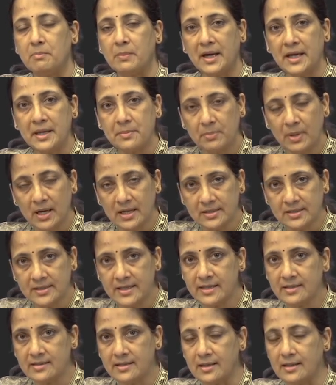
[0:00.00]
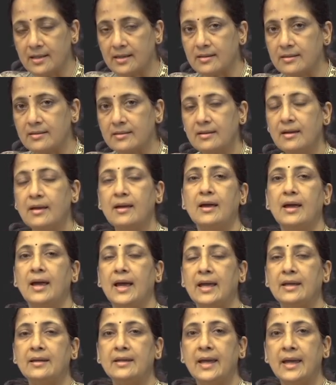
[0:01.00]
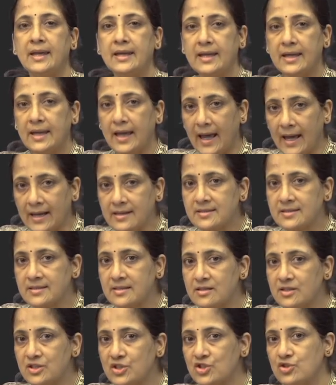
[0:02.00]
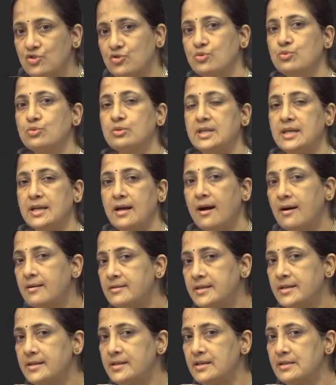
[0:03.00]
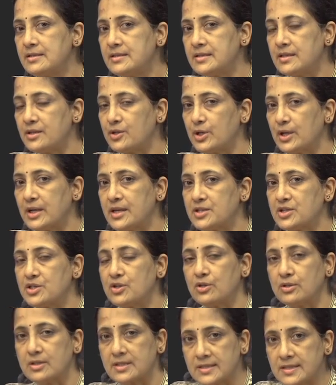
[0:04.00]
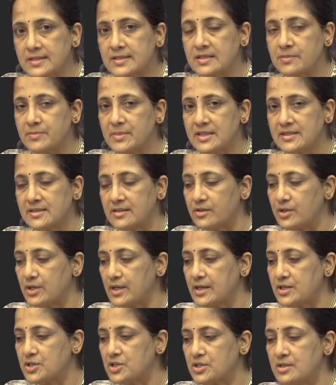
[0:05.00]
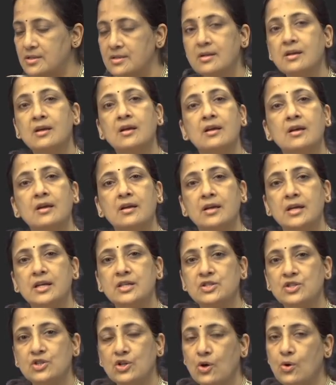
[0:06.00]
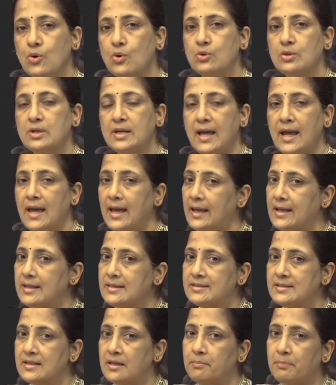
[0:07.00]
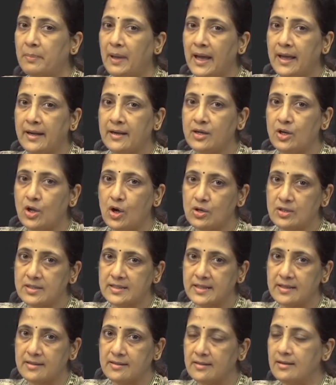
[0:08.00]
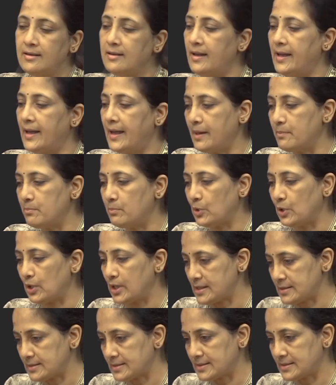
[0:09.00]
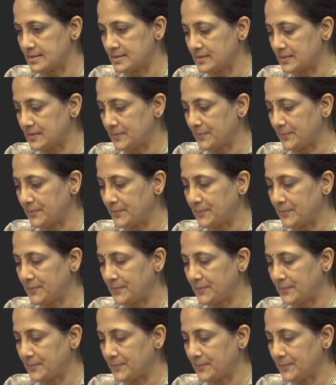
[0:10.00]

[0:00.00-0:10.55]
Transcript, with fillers: bypassing the lung and gaining access to the arterial circulation or the systemic circulation is known as a paradoxical embolus.